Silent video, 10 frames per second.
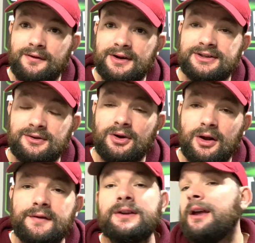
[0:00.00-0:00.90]
very soon
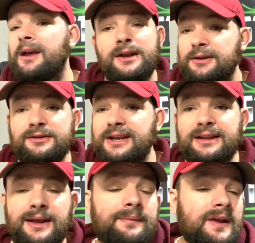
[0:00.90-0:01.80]
after. Don't take
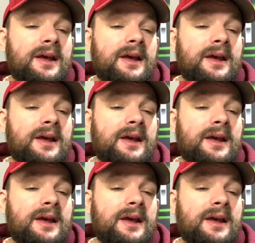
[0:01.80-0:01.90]
them.